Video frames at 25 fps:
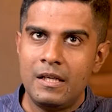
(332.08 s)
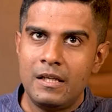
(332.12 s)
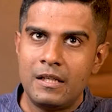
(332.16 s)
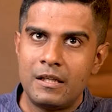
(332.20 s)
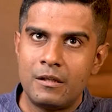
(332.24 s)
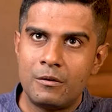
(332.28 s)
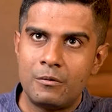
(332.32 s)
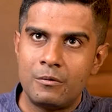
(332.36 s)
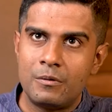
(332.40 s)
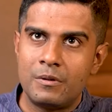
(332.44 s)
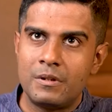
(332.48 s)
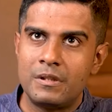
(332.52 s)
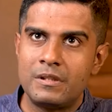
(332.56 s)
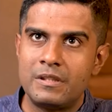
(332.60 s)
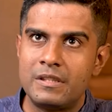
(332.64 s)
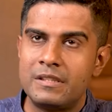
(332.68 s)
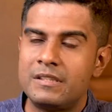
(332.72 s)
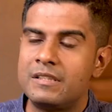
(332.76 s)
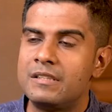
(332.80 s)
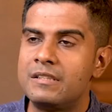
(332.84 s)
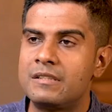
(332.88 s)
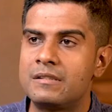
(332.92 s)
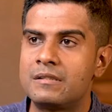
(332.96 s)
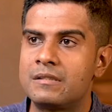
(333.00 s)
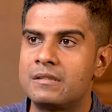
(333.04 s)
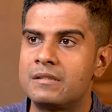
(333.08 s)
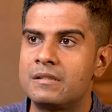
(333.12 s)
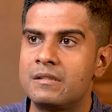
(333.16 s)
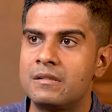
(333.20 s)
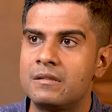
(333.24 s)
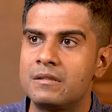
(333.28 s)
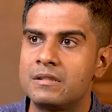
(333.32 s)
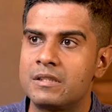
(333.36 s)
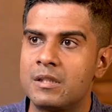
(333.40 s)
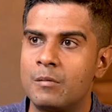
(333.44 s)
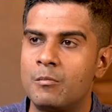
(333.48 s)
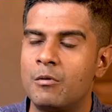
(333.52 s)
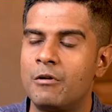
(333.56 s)
Now, this is
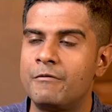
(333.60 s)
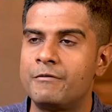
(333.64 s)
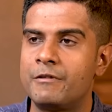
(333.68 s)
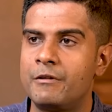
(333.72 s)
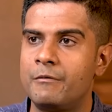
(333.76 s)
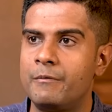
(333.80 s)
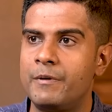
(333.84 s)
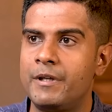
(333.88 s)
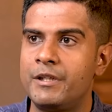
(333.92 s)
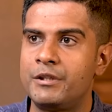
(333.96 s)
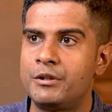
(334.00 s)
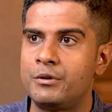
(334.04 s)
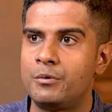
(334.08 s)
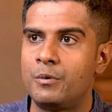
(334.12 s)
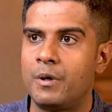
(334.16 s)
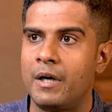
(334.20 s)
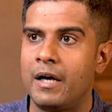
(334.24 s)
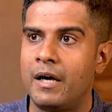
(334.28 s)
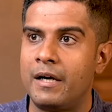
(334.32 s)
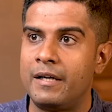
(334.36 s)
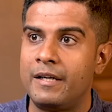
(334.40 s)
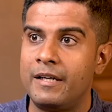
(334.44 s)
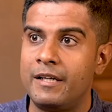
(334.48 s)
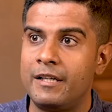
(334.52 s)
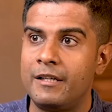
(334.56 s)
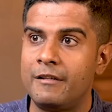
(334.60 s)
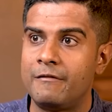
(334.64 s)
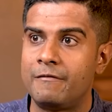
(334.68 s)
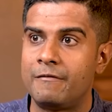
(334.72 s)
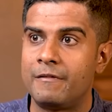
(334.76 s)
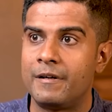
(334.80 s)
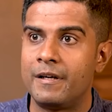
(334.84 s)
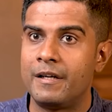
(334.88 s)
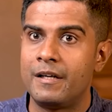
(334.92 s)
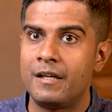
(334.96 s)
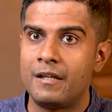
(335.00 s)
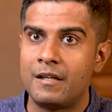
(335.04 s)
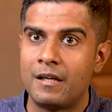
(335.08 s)
some of the ways to
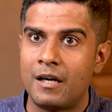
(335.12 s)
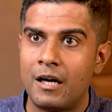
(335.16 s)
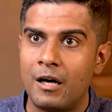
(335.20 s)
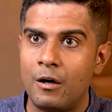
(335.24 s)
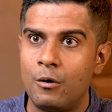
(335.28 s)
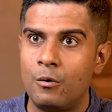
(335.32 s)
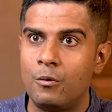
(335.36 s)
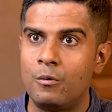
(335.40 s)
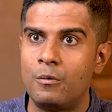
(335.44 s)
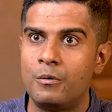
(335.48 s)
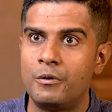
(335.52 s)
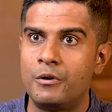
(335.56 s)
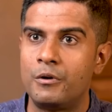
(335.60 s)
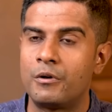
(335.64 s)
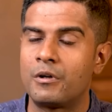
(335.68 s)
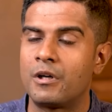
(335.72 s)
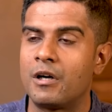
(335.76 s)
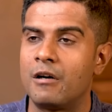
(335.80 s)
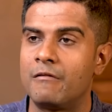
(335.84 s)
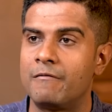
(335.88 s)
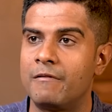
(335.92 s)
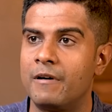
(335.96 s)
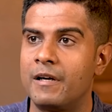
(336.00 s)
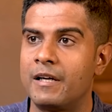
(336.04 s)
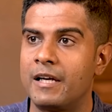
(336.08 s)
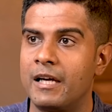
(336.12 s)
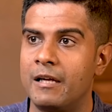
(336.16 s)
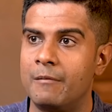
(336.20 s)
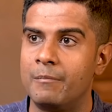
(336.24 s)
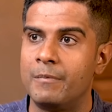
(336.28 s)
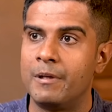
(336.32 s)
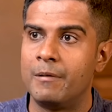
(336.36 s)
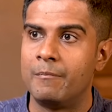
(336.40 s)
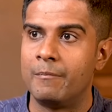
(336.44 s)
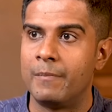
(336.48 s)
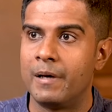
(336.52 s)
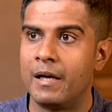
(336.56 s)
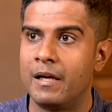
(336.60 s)
identify how your kapha can
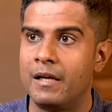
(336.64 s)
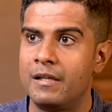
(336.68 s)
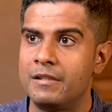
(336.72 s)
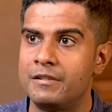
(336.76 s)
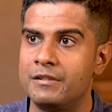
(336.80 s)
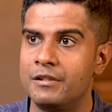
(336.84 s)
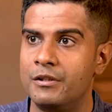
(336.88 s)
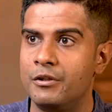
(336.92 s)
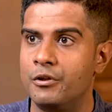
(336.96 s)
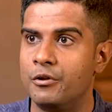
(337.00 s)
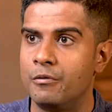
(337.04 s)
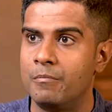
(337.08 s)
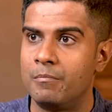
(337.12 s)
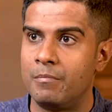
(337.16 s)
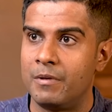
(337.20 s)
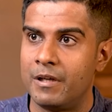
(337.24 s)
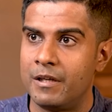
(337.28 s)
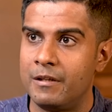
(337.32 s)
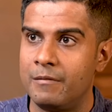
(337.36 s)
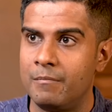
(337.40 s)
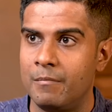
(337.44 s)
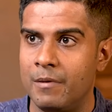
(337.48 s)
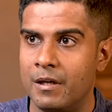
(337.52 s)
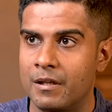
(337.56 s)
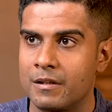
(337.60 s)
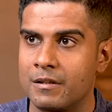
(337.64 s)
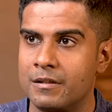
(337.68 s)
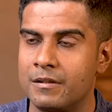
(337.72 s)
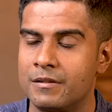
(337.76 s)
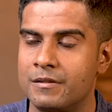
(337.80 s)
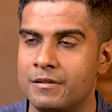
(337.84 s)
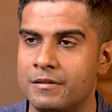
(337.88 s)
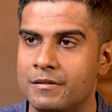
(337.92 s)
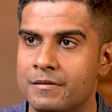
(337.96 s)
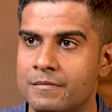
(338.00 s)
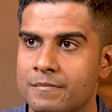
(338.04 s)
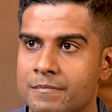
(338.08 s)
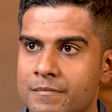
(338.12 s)
be imbalanced in your blood
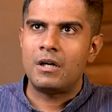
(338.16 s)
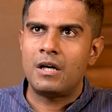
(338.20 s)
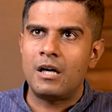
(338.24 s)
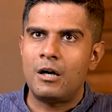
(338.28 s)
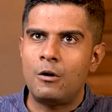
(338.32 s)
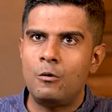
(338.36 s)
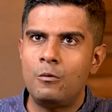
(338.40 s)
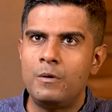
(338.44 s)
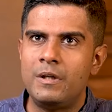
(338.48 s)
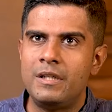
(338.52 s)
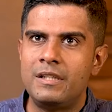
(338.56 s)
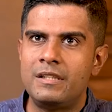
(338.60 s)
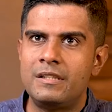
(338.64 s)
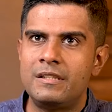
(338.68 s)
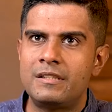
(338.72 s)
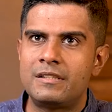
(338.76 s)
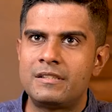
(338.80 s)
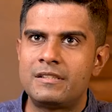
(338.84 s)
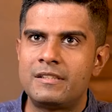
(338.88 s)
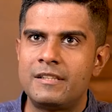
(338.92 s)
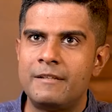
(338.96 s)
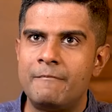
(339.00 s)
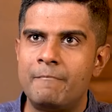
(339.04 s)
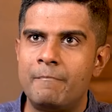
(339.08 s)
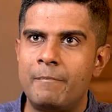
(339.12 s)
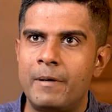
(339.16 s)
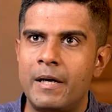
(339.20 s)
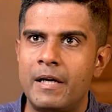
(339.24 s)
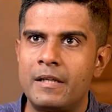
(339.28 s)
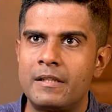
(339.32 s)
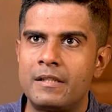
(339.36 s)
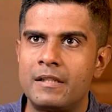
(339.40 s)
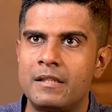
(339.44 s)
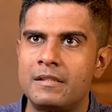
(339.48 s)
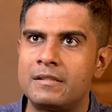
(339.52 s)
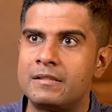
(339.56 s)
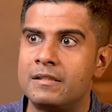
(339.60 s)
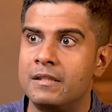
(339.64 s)
markers. How will this
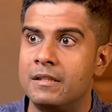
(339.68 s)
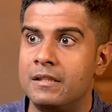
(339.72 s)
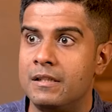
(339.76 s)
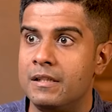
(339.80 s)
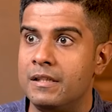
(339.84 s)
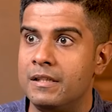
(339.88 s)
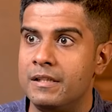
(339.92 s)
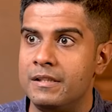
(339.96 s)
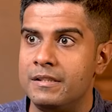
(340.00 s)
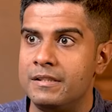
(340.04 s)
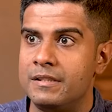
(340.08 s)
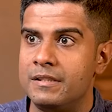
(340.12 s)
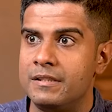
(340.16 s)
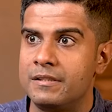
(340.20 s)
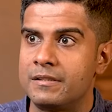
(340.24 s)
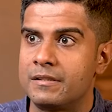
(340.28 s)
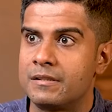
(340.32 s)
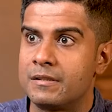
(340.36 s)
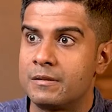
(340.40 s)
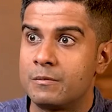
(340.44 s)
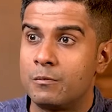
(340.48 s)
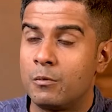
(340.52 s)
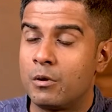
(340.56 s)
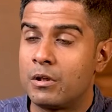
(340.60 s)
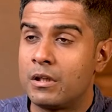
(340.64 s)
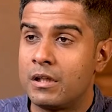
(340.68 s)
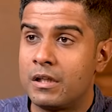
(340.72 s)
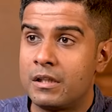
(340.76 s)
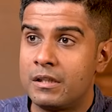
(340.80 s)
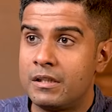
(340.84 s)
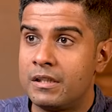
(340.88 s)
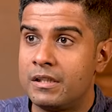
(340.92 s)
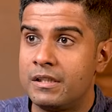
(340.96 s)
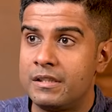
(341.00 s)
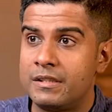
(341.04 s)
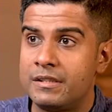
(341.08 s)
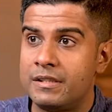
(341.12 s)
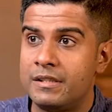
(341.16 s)
impact our certain diseases? What are
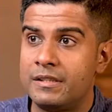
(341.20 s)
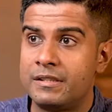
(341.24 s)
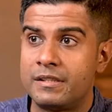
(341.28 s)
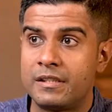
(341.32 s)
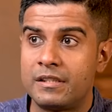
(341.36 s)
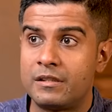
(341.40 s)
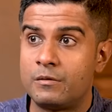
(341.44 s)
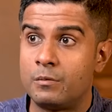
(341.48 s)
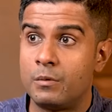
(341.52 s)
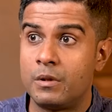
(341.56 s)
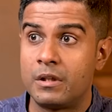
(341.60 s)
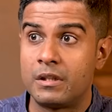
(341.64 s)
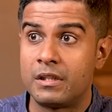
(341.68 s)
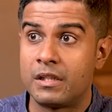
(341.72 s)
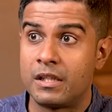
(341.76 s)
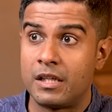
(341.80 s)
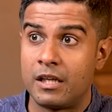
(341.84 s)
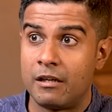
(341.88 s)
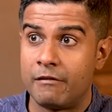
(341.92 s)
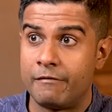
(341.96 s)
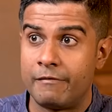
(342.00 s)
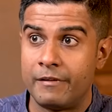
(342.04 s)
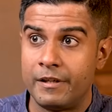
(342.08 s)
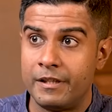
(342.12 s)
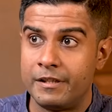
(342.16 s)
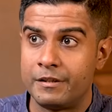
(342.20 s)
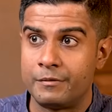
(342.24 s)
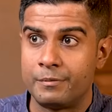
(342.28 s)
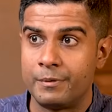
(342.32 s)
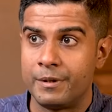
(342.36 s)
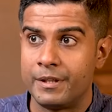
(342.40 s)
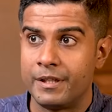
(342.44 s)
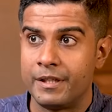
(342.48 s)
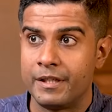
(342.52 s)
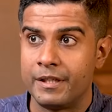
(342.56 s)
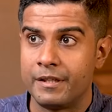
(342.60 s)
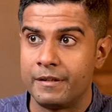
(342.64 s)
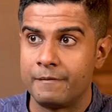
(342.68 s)
the diseases where the kapha is
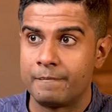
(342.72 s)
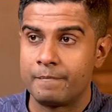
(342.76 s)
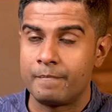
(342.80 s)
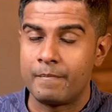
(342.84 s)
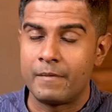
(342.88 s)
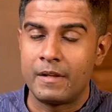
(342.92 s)
very high?